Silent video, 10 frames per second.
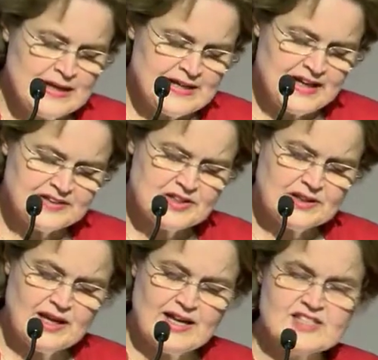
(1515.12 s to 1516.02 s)
It
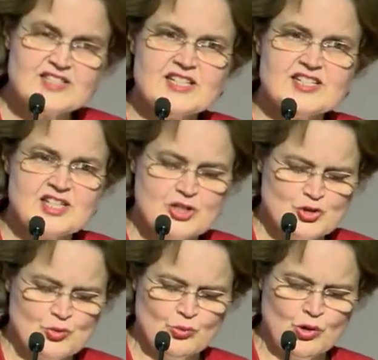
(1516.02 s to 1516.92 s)
underlines the
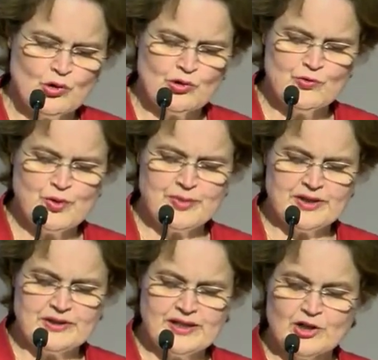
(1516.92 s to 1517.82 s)
essential role of
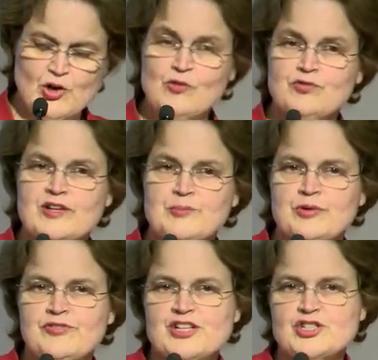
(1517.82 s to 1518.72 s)
women in conflict
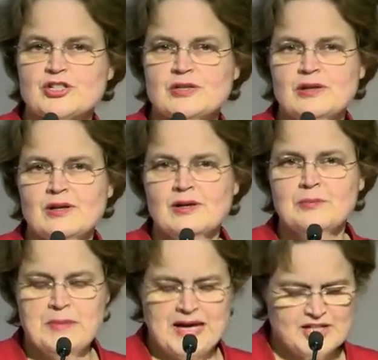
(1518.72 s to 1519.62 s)
prevention,
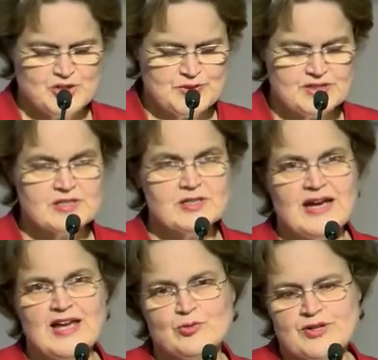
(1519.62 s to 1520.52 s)
management
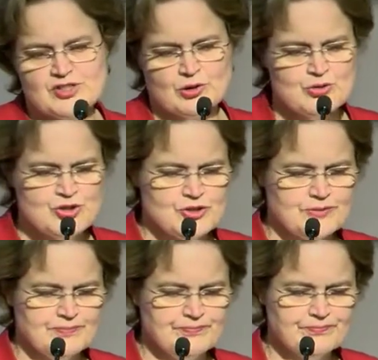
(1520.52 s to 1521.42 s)
and resolution.
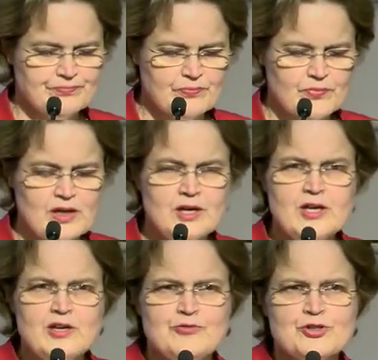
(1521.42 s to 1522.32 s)

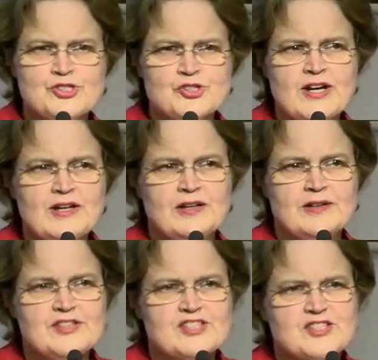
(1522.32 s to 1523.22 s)
For Australia,
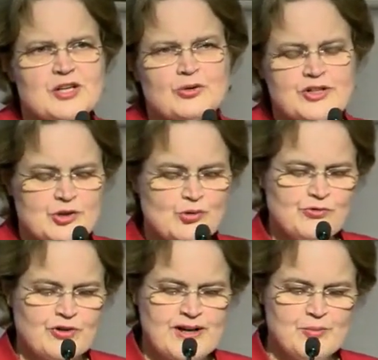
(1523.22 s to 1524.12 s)
this is a critical
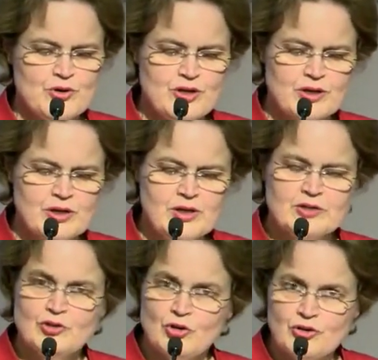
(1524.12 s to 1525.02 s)
framework,
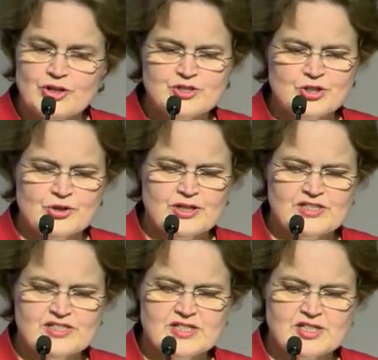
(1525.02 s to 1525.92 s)
not a
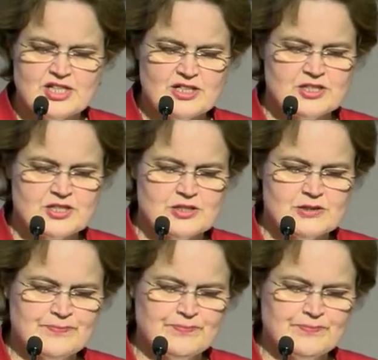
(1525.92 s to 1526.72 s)
tokenistic gesture,